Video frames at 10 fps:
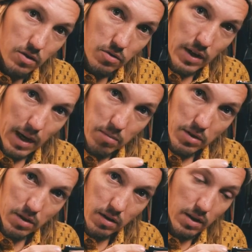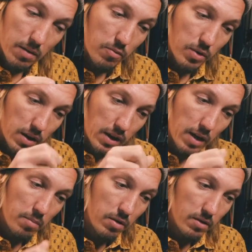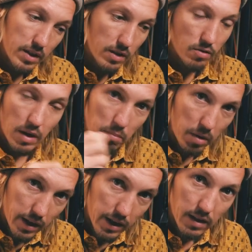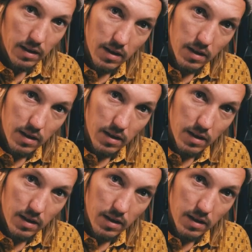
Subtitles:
you jam sync them with a cable, then you unplug it.